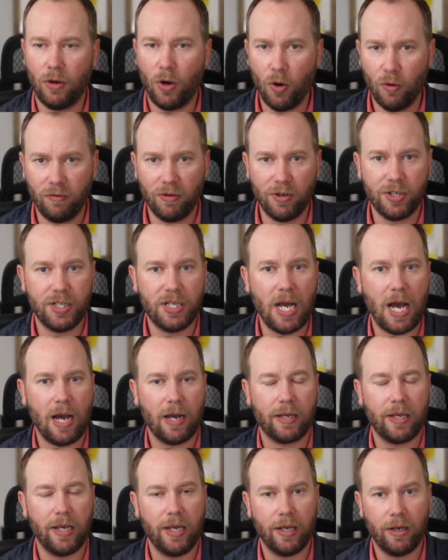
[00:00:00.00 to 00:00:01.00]

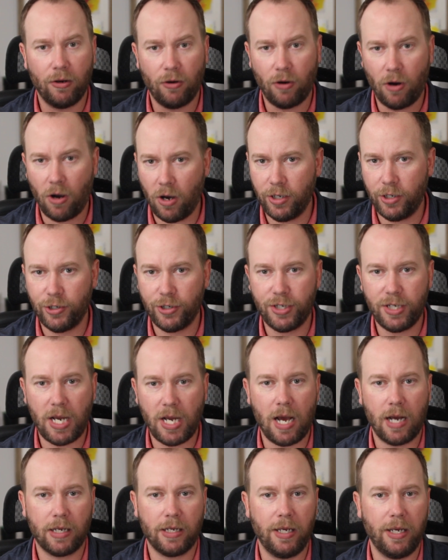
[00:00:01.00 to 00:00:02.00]
Overstocking or
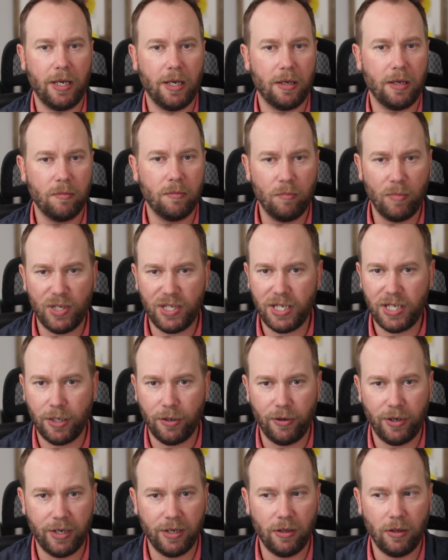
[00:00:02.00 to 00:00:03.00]
understocking
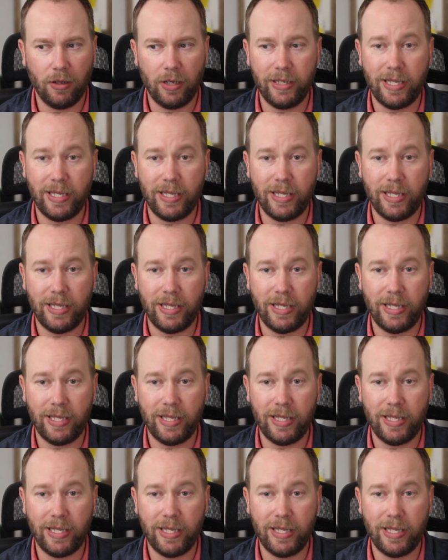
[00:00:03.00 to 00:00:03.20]
material.